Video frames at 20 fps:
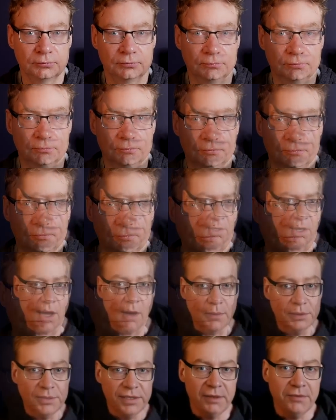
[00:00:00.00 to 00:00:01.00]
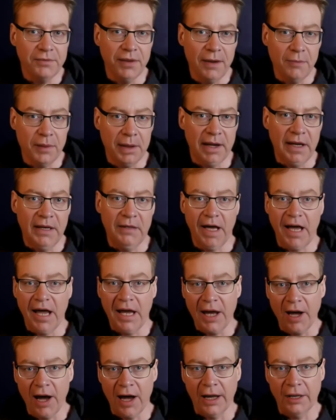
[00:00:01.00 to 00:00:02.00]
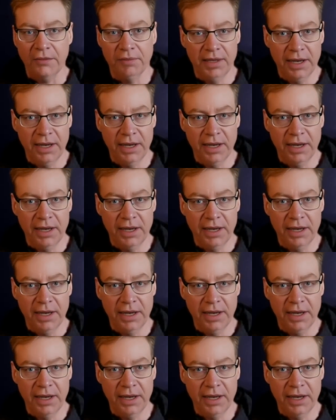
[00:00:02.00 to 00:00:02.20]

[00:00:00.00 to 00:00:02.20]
Hi there, I'm using Verbalate A I